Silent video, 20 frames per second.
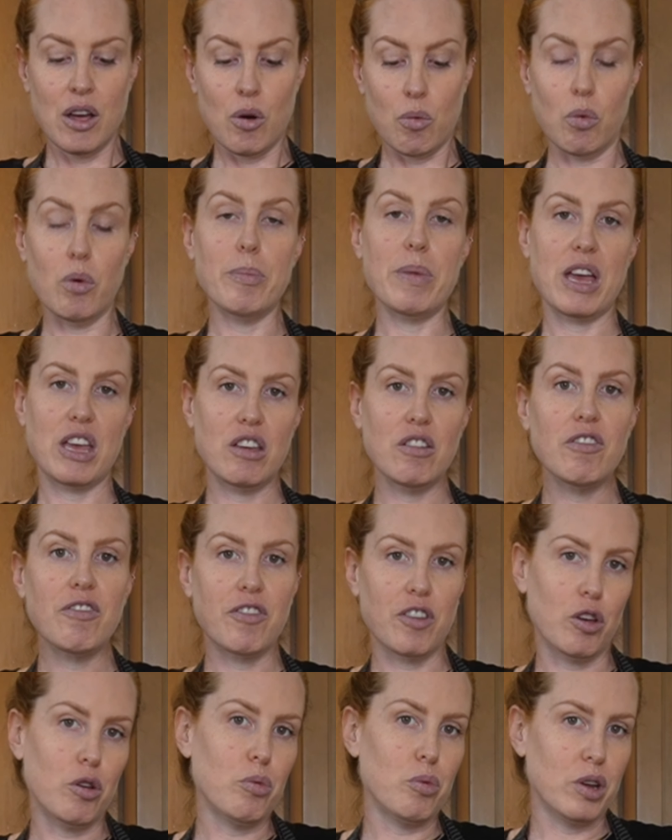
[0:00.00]
will make you
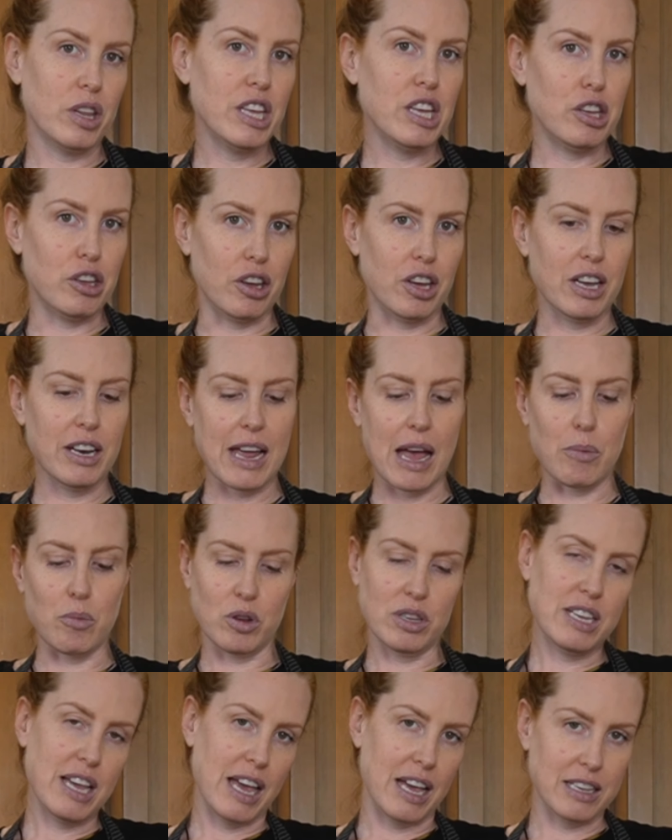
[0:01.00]
feel really good and will
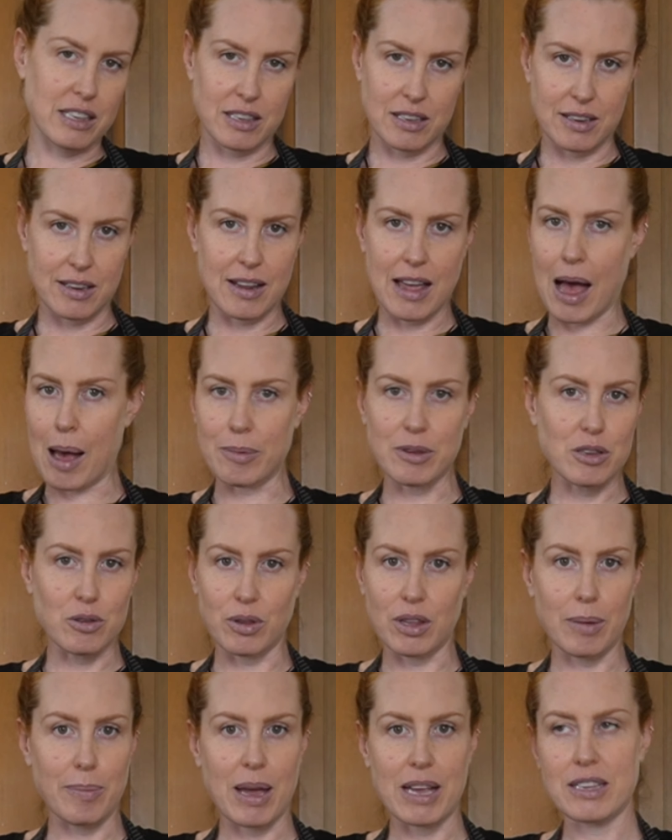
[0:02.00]
taste
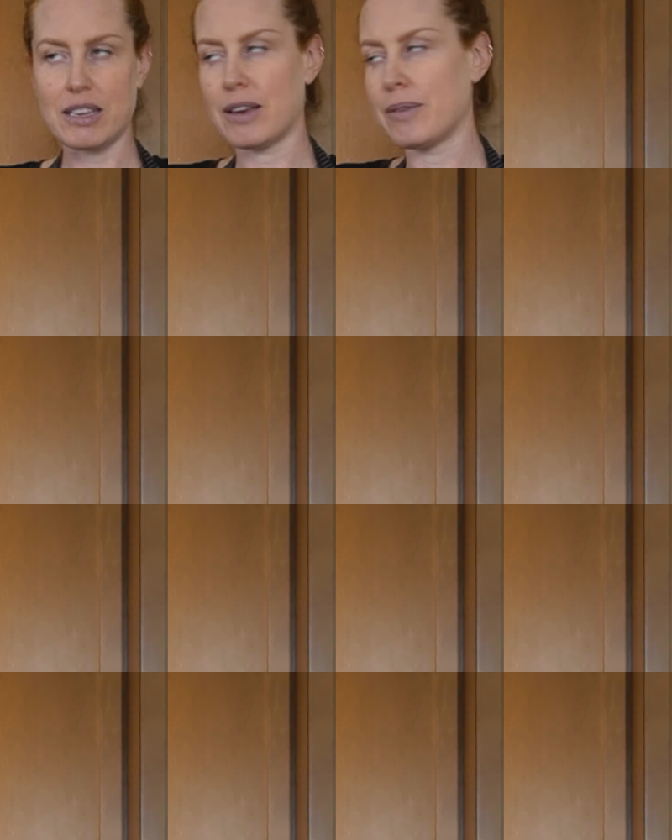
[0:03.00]
absolutely amazing.